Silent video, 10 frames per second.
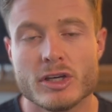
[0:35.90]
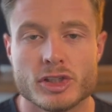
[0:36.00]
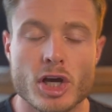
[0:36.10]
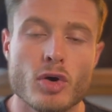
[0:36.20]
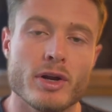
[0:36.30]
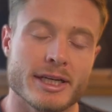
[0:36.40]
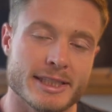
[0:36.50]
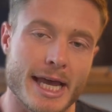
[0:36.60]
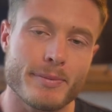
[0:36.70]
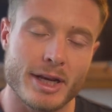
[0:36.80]
So
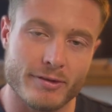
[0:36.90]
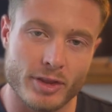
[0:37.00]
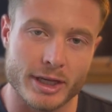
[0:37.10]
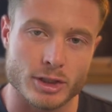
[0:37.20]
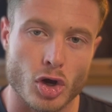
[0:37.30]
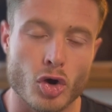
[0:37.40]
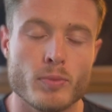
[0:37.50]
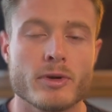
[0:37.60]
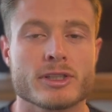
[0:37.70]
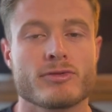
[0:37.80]
does that mean everything is
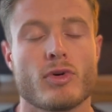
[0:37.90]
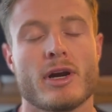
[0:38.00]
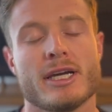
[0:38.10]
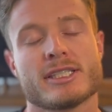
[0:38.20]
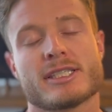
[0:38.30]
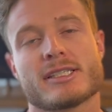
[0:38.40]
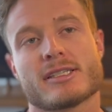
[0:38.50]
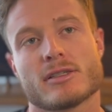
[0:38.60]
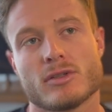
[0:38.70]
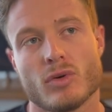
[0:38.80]
hopeless for us?
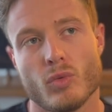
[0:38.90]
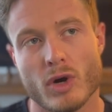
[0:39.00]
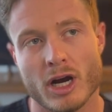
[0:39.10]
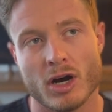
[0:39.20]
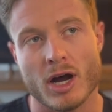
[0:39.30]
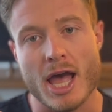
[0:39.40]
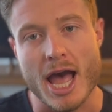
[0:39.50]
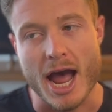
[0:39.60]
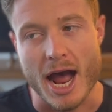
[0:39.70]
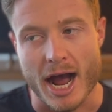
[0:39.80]
Well,
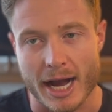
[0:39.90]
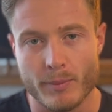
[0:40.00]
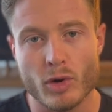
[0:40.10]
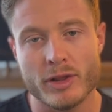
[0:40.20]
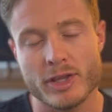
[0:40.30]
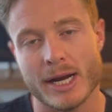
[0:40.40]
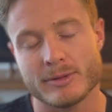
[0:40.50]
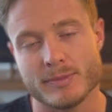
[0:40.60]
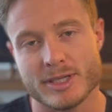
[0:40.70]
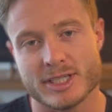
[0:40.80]
I'm more on the
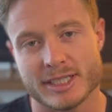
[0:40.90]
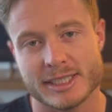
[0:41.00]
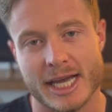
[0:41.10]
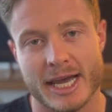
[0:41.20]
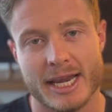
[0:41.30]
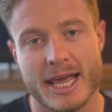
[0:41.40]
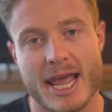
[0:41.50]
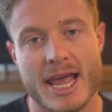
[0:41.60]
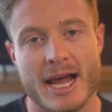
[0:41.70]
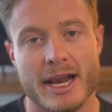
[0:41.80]
optimistic side,
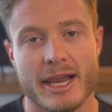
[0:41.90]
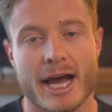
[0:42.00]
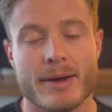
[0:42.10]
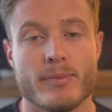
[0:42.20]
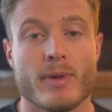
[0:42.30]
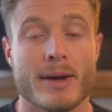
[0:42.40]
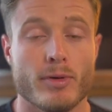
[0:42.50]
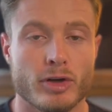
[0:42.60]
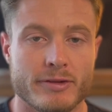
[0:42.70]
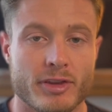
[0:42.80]
and I, I,
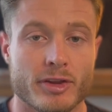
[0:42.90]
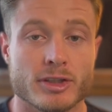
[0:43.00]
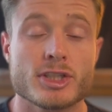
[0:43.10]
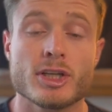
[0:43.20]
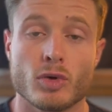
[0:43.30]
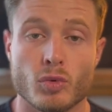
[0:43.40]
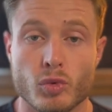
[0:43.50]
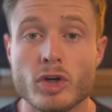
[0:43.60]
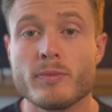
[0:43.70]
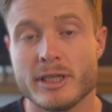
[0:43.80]
believe that there still
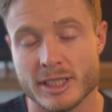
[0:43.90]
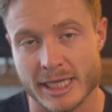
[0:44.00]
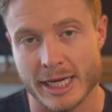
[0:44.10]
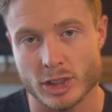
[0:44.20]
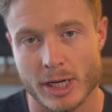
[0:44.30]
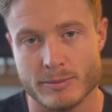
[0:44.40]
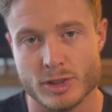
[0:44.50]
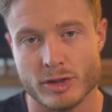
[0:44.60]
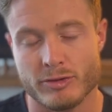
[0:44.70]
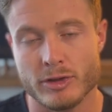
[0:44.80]
will be design
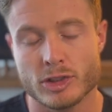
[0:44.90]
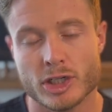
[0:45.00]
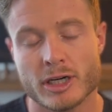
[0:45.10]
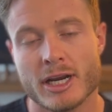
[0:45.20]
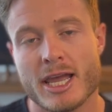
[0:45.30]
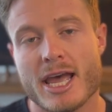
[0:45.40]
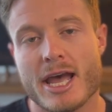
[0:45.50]
jobs in the future,